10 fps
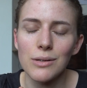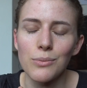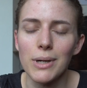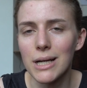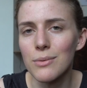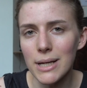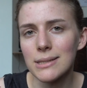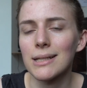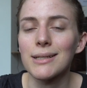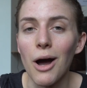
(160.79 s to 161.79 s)
when I read
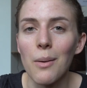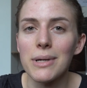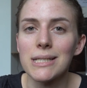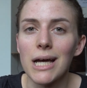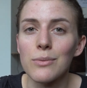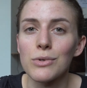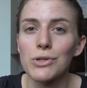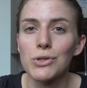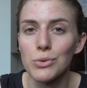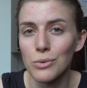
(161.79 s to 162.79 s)
that comment, I
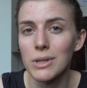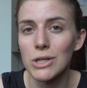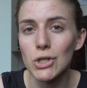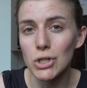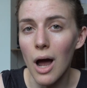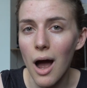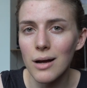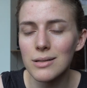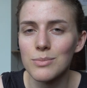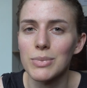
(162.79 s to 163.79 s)
was truly
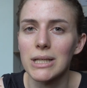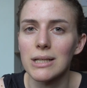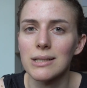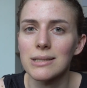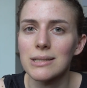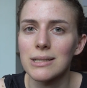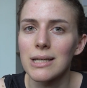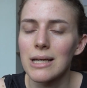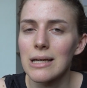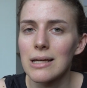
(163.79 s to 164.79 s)
shocked, because
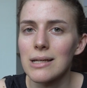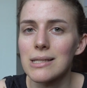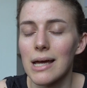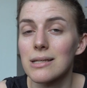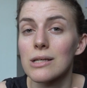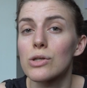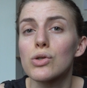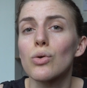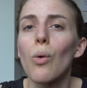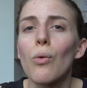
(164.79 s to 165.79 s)
that is
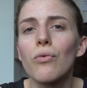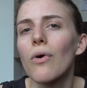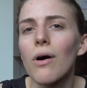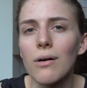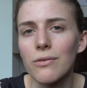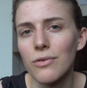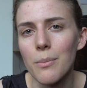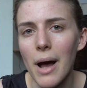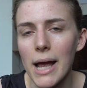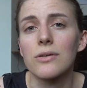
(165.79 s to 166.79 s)
so far
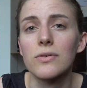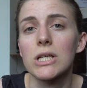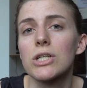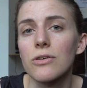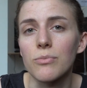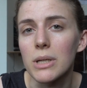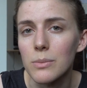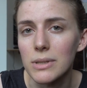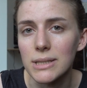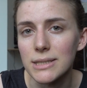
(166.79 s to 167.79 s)
from my definition of
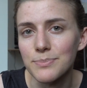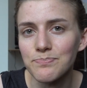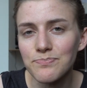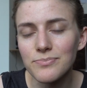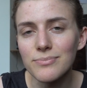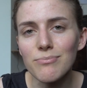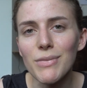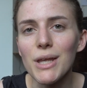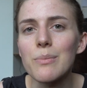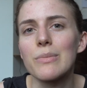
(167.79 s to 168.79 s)
minimalism.
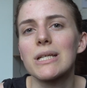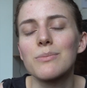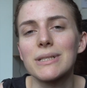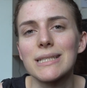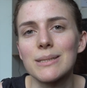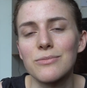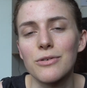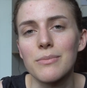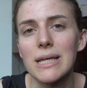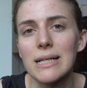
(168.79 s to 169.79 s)
Minimalism
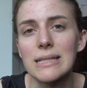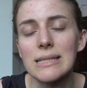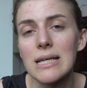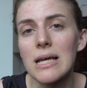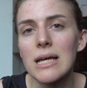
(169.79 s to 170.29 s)
for me is